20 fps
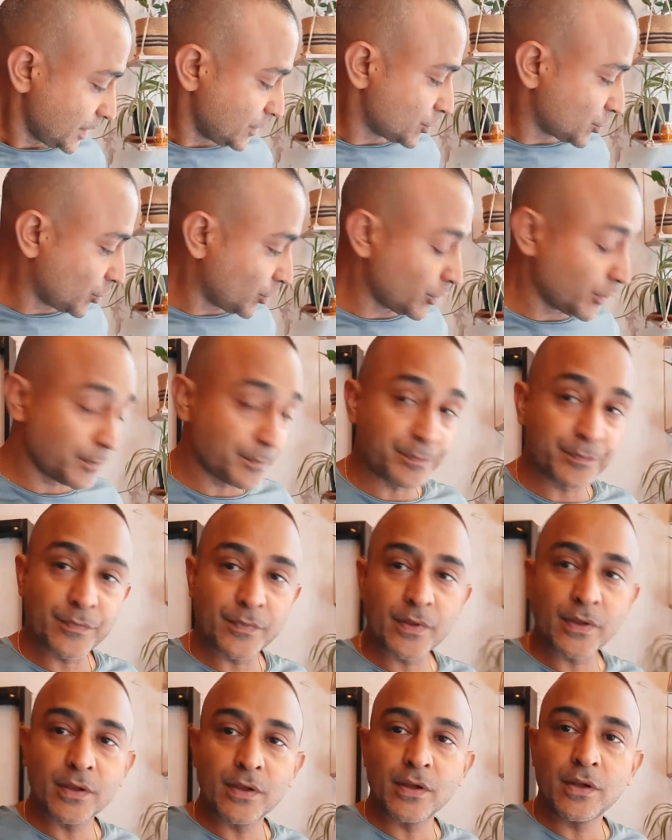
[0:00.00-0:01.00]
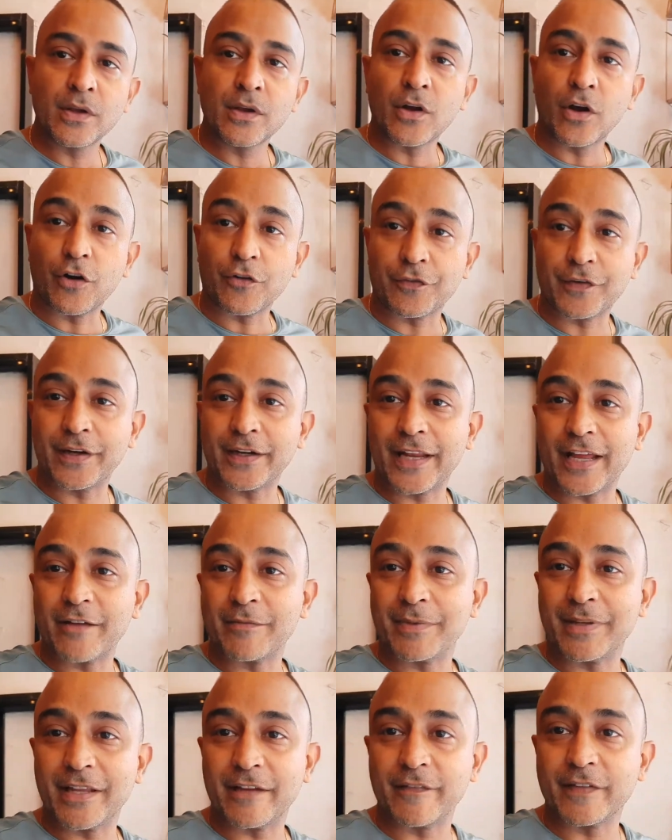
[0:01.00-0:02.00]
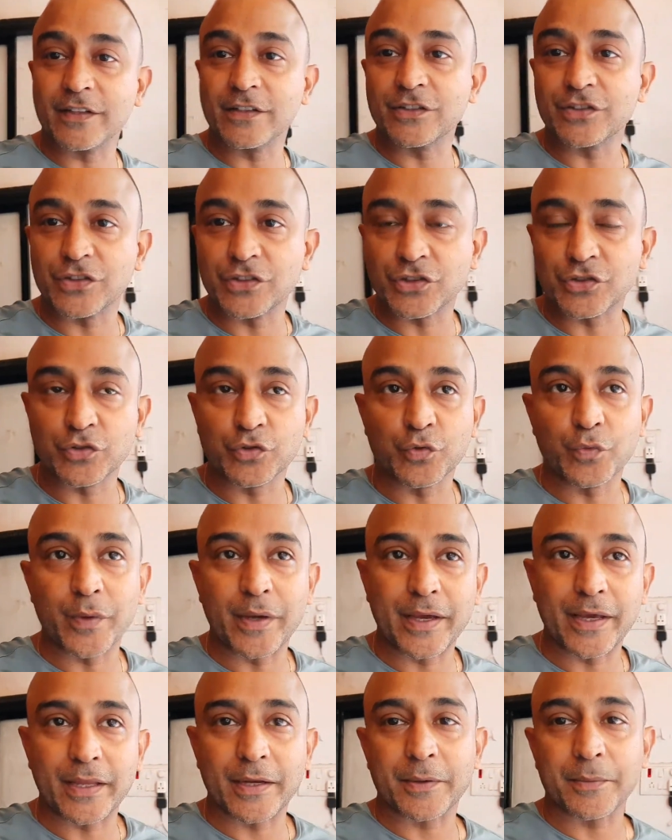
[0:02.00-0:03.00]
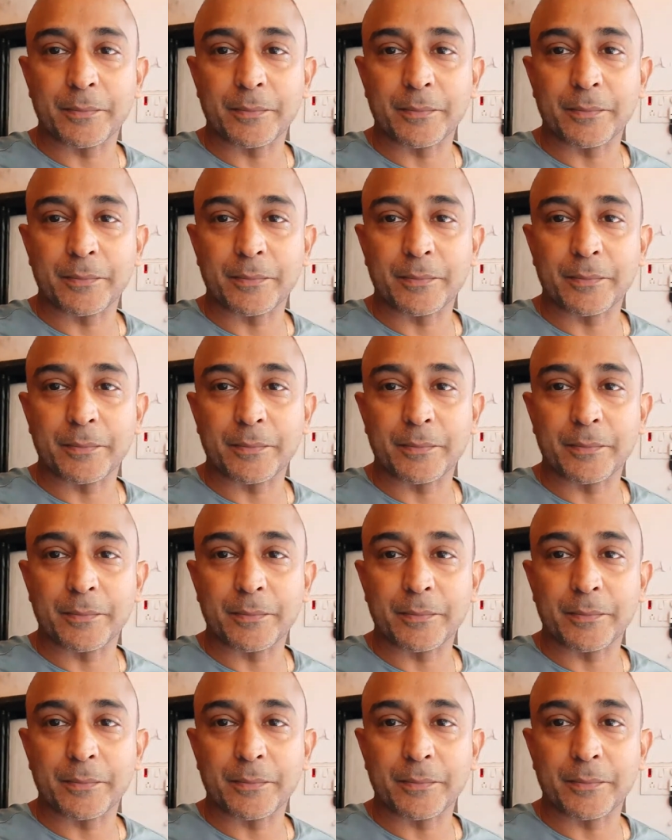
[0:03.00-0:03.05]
So, of late I've been having this issue where